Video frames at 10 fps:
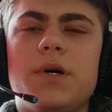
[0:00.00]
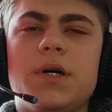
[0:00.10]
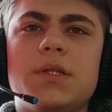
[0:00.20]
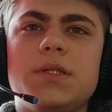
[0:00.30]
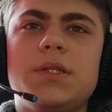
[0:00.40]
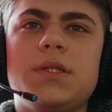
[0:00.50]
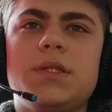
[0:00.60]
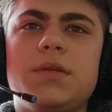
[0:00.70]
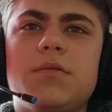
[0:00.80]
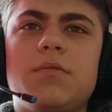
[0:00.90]

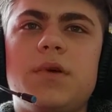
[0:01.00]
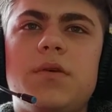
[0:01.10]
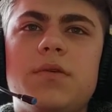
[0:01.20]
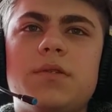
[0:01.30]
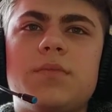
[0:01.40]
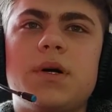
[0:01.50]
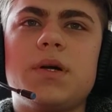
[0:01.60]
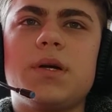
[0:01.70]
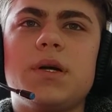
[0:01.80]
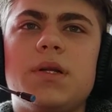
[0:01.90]
consisting of various
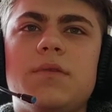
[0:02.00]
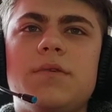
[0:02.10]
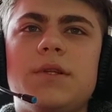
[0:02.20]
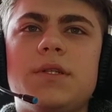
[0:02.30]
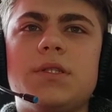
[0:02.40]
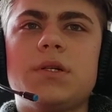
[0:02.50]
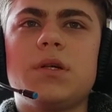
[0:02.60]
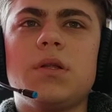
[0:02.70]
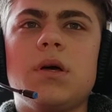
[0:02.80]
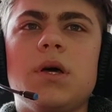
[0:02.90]
banks and
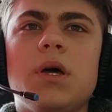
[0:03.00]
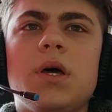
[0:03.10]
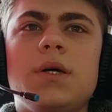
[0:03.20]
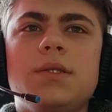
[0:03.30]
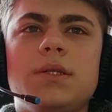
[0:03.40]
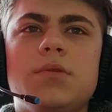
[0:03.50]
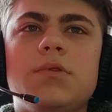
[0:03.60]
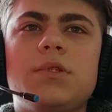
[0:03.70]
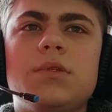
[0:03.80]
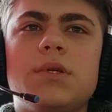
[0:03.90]
financial
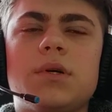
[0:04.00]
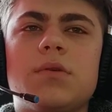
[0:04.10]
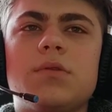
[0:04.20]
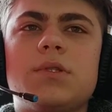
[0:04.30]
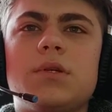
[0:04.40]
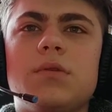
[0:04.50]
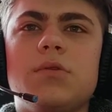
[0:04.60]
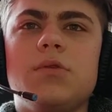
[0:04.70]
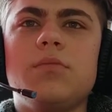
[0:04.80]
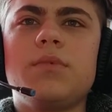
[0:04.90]
institutions across the
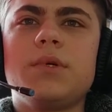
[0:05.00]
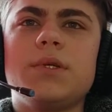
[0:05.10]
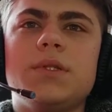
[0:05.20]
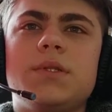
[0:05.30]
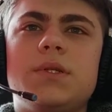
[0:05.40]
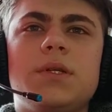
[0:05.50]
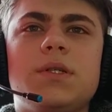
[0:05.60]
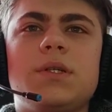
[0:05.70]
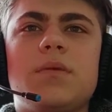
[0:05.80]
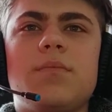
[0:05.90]
globe, is an
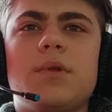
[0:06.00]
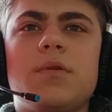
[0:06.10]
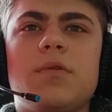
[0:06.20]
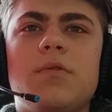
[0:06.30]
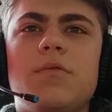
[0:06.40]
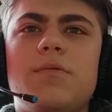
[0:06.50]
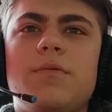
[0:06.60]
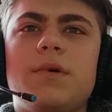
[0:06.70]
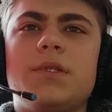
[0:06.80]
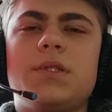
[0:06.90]
example of
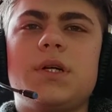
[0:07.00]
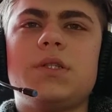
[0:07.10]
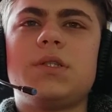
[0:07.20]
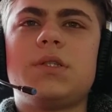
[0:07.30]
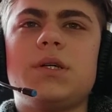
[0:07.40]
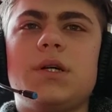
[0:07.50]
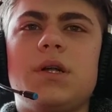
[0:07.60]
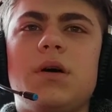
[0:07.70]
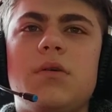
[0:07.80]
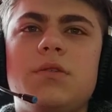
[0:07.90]
such
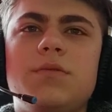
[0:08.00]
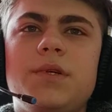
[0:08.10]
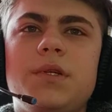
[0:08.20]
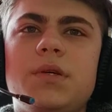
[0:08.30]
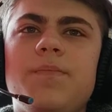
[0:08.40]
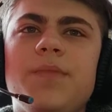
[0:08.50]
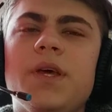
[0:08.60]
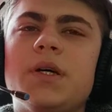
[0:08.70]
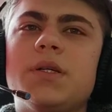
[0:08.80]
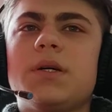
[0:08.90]
an outfit.
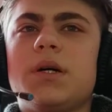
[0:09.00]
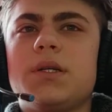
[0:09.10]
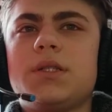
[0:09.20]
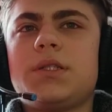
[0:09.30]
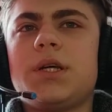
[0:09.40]
The